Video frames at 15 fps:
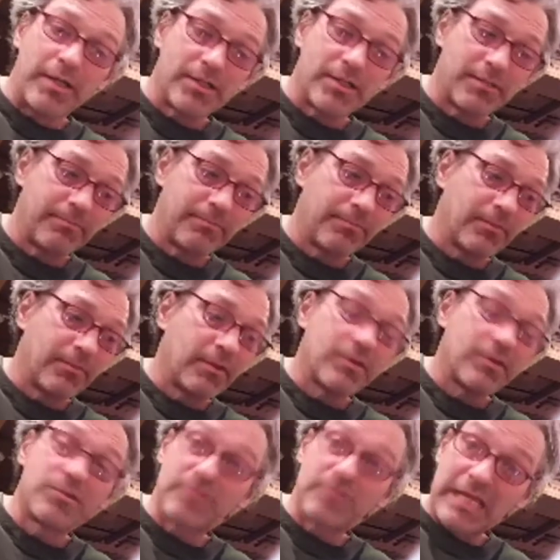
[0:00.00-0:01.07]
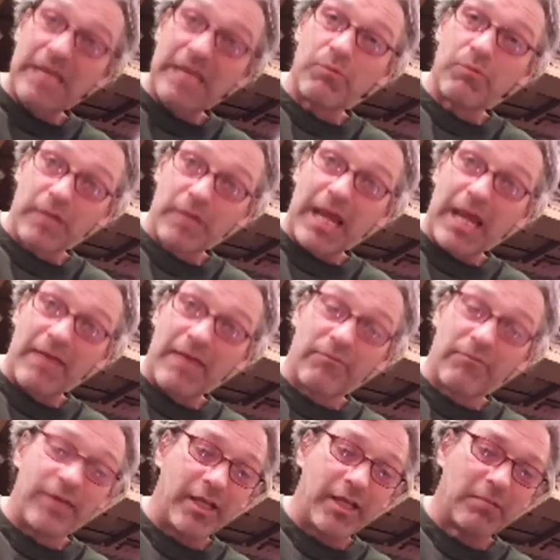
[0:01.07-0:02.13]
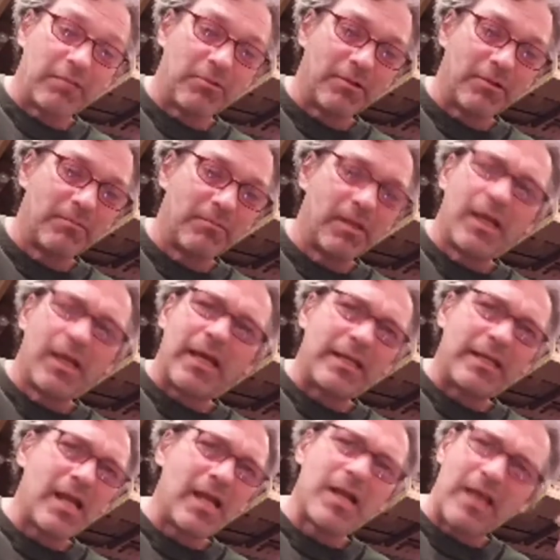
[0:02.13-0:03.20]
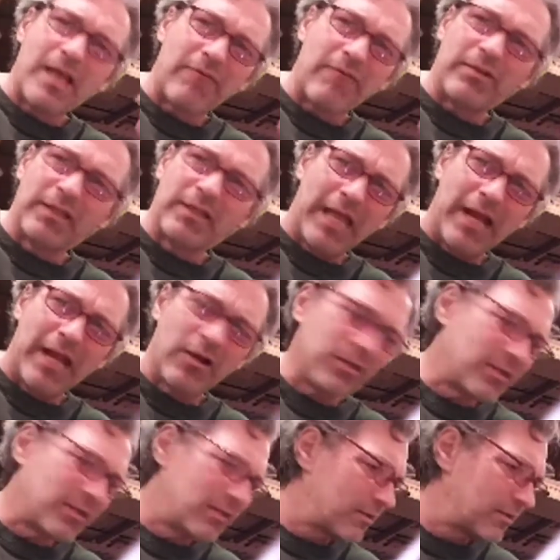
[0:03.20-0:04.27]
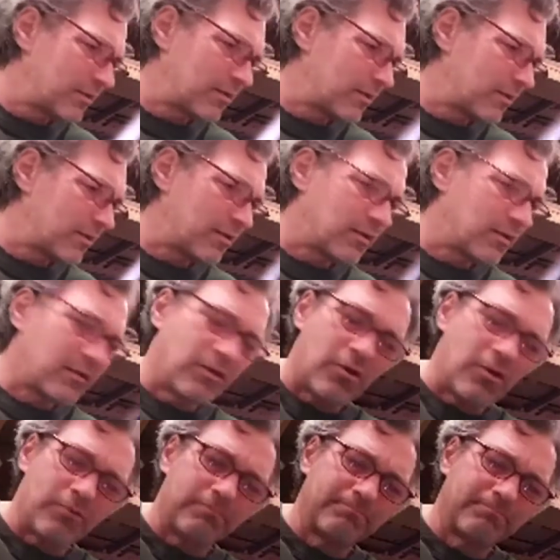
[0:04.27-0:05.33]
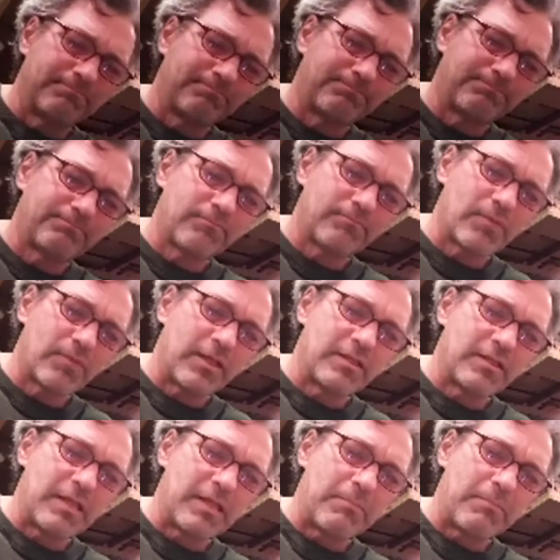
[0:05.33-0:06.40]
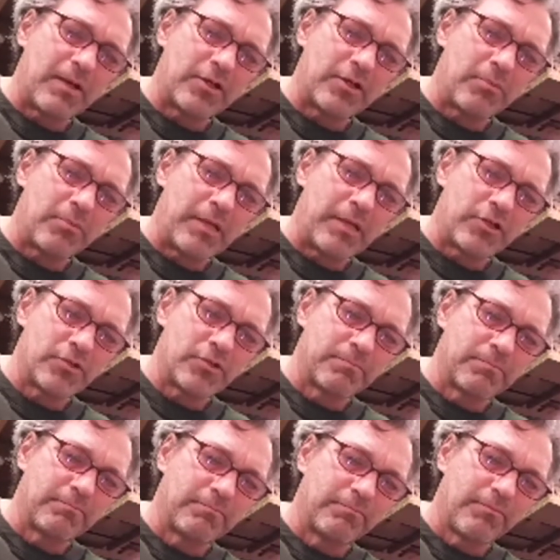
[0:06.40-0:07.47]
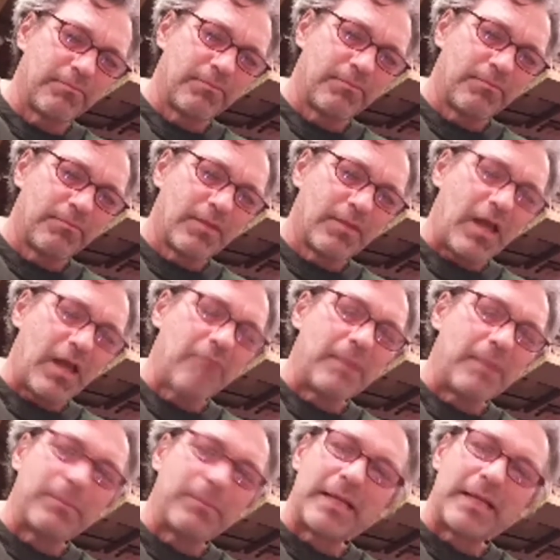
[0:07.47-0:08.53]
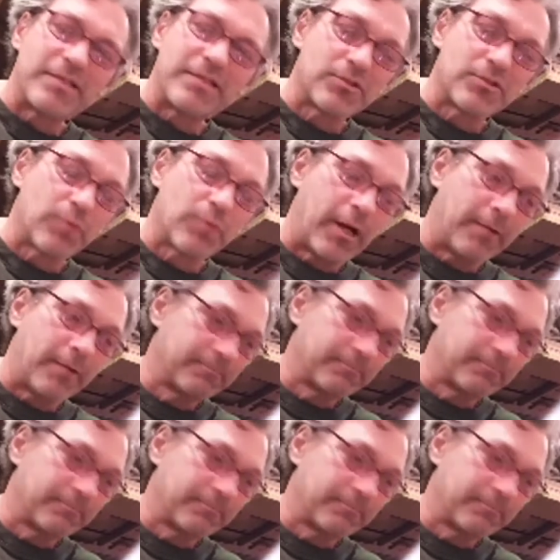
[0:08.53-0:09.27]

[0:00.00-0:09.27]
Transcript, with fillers: see what I have available, and not have it layered, you know, deep on your bench. I've been places where